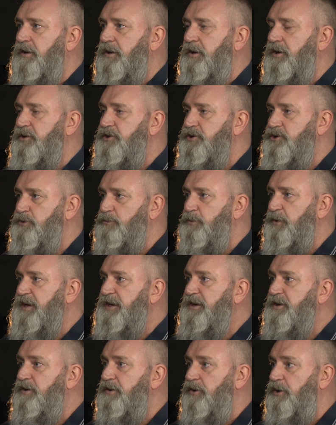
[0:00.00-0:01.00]
and you
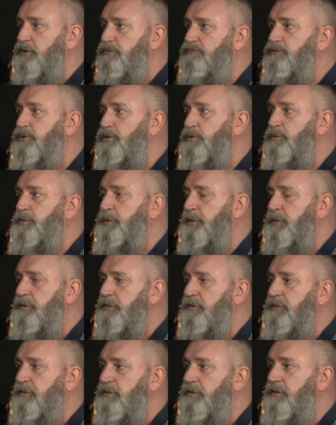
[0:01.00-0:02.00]
win a group,
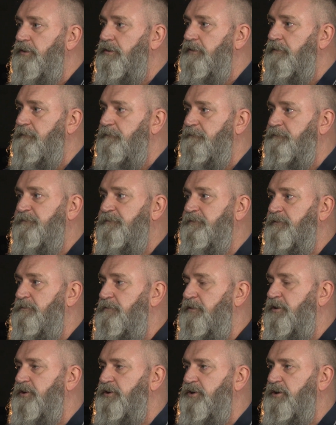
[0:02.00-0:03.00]

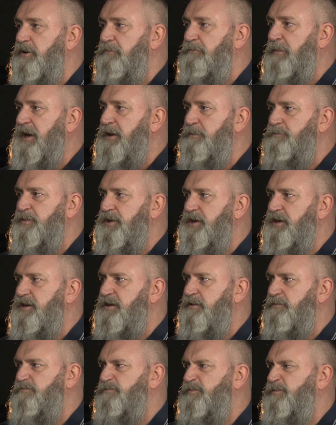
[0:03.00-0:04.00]
and there might
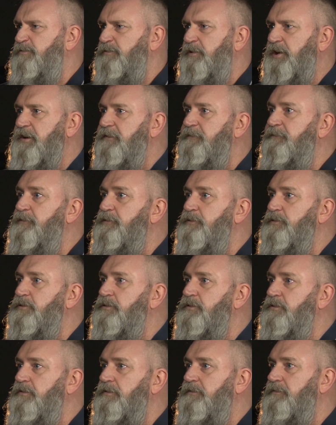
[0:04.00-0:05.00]
be three or
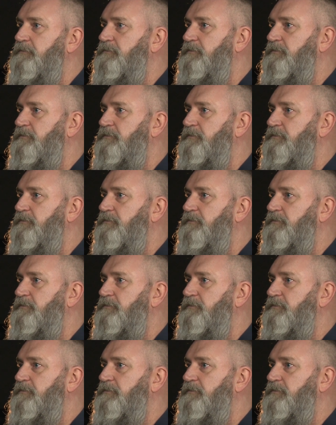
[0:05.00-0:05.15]
four,